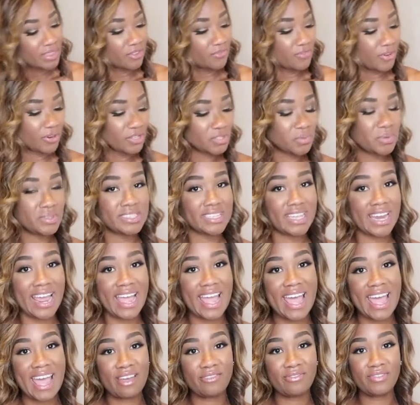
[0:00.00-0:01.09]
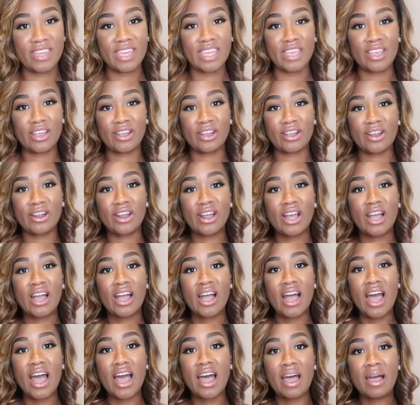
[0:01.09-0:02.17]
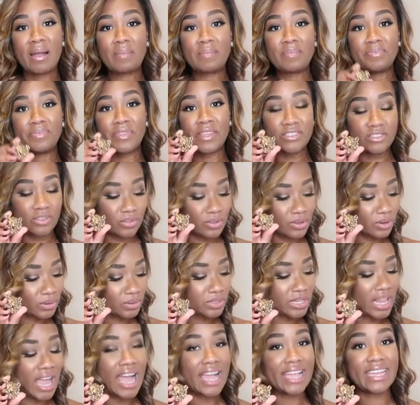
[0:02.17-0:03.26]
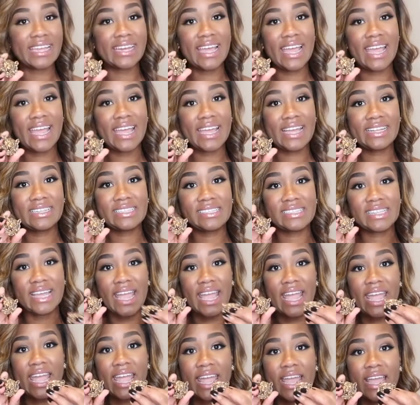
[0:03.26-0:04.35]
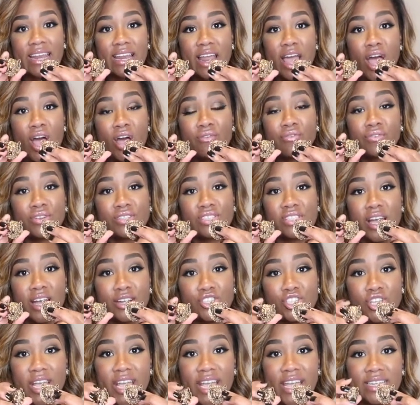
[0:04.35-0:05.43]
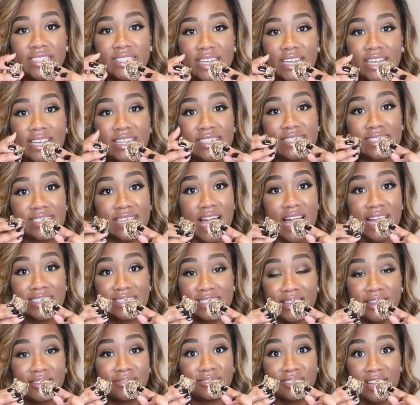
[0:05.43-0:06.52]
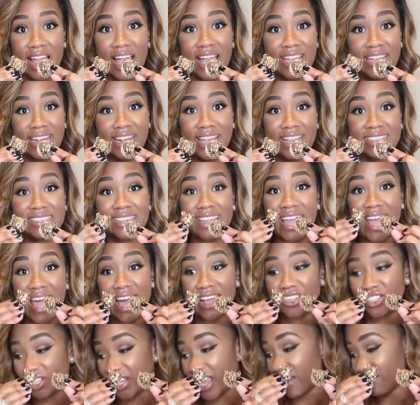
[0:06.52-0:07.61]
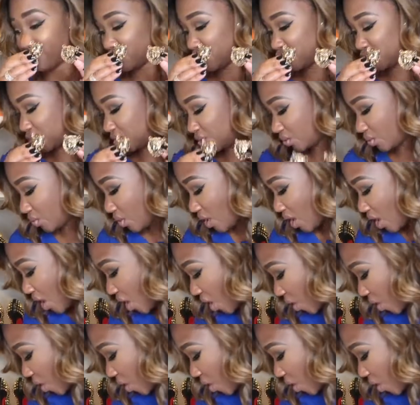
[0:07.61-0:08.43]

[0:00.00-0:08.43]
the first ones that I have here, these are little lion heads, and Versace does lots of lion heads, and they actually have a shoe